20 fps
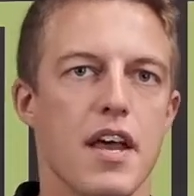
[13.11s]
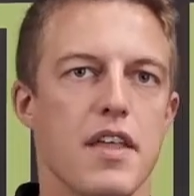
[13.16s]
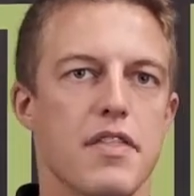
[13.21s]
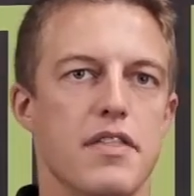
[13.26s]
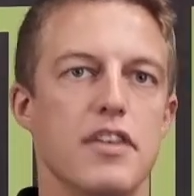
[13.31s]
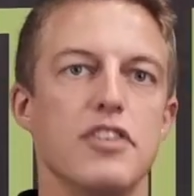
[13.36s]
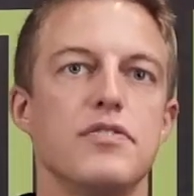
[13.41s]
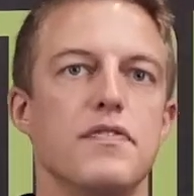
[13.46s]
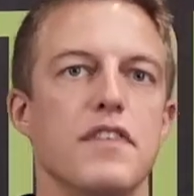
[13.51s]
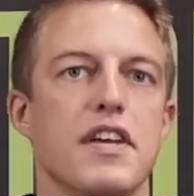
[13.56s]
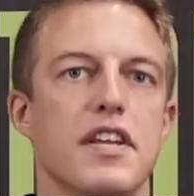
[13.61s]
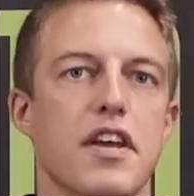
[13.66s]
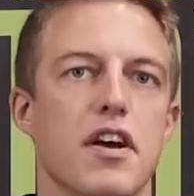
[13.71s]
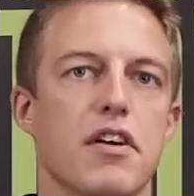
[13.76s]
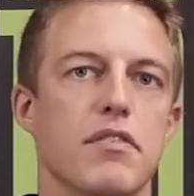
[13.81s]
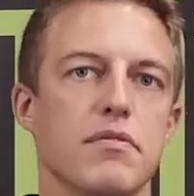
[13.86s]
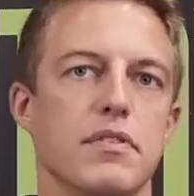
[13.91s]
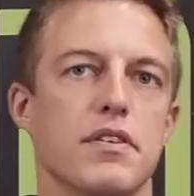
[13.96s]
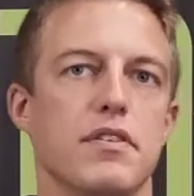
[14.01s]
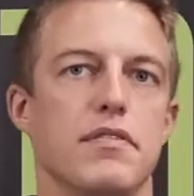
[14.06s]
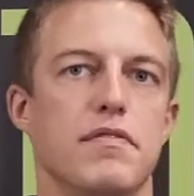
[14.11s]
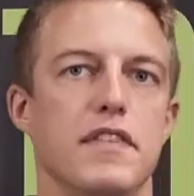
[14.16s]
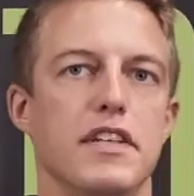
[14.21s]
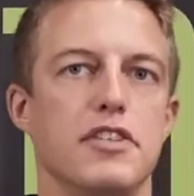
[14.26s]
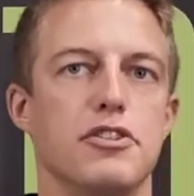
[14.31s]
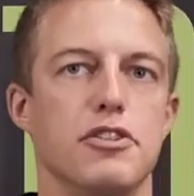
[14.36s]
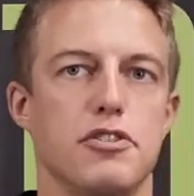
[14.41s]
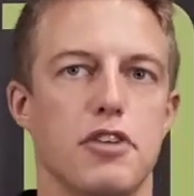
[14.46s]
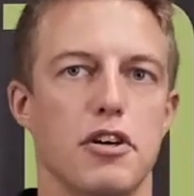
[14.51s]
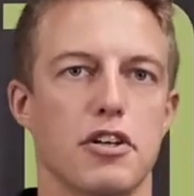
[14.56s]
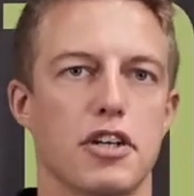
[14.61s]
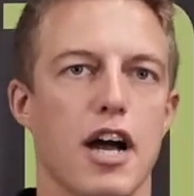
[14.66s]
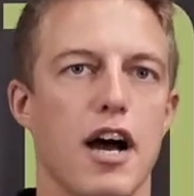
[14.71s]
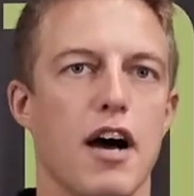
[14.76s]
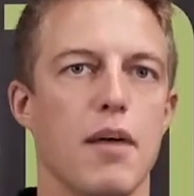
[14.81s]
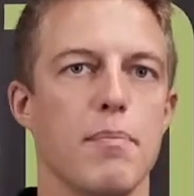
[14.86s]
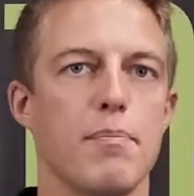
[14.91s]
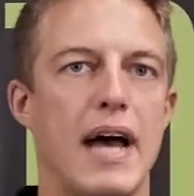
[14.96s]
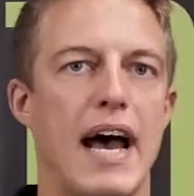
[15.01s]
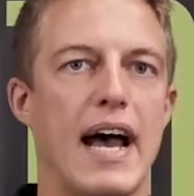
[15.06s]
This video features our
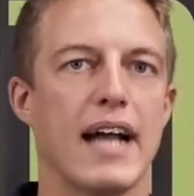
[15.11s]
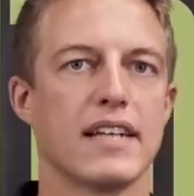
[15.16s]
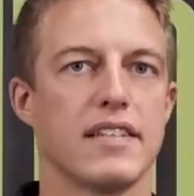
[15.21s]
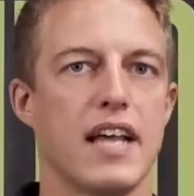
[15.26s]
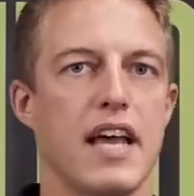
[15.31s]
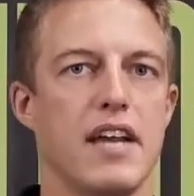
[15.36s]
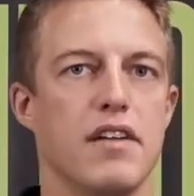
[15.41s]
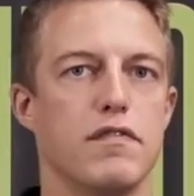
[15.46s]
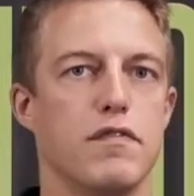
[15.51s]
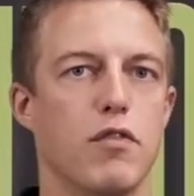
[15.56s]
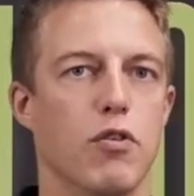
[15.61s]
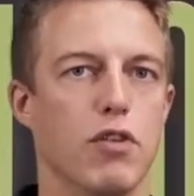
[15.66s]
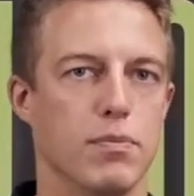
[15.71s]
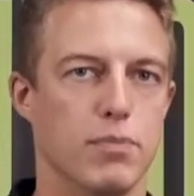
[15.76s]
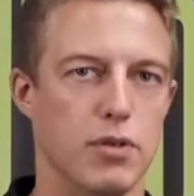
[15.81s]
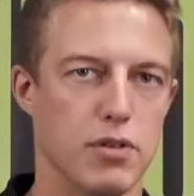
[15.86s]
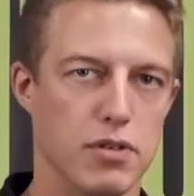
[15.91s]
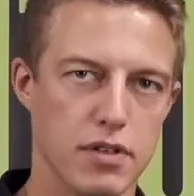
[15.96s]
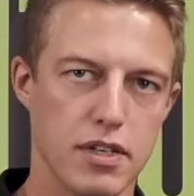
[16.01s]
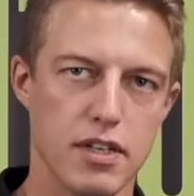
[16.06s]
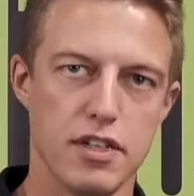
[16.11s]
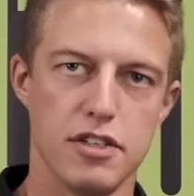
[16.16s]
compact and affordable